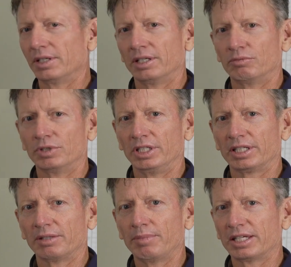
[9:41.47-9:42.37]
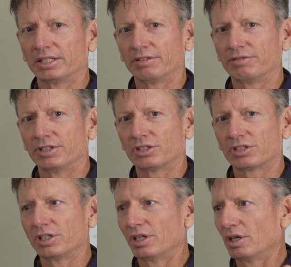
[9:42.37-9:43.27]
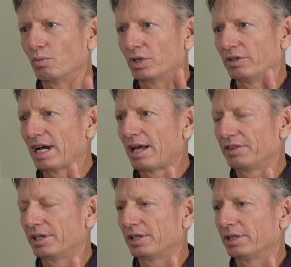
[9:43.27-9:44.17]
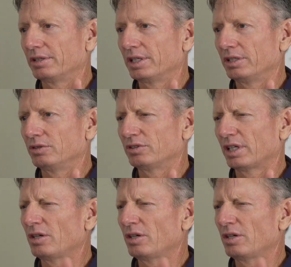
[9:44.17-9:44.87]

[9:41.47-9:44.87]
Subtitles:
it really can make a difference when you're out there and you say,